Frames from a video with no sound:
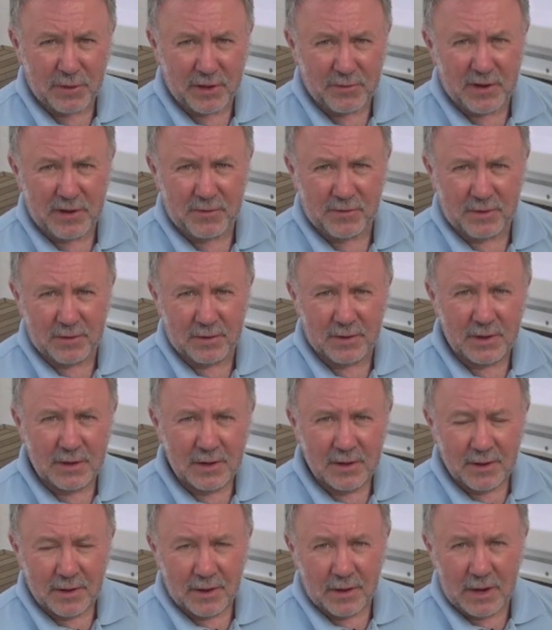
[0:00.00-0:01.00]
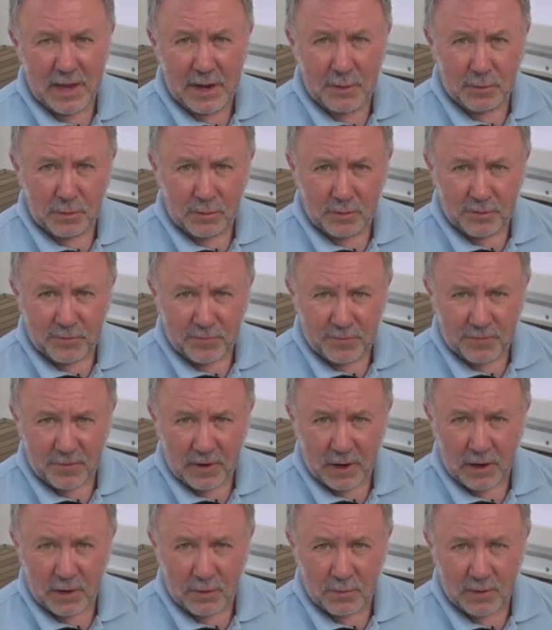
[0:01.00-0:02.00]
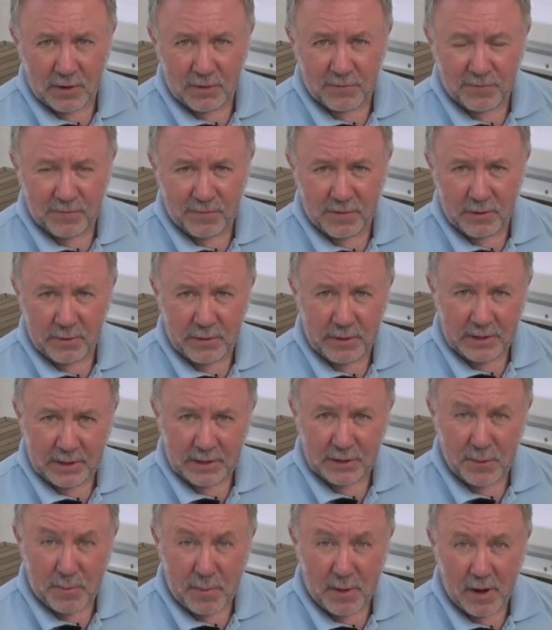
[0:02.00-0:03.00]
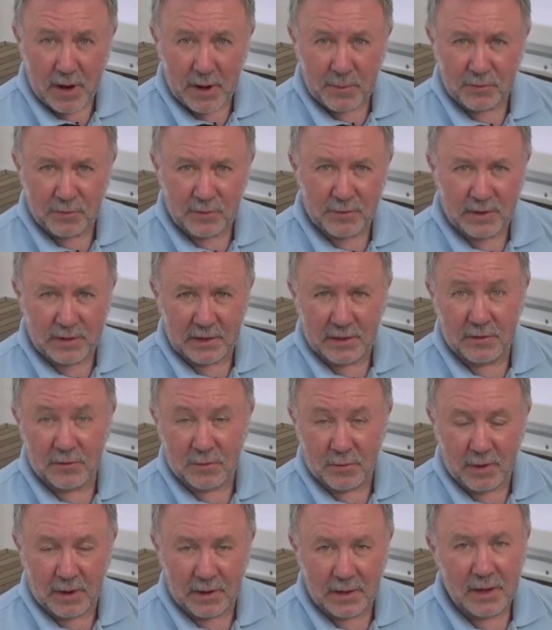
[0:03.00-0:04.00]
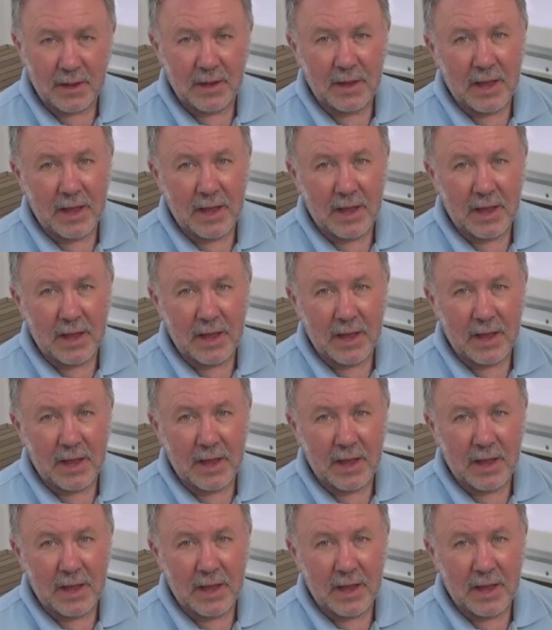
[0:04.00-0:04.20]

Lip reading: They've even labelled the flow of fluid in the pipes, which I think is quite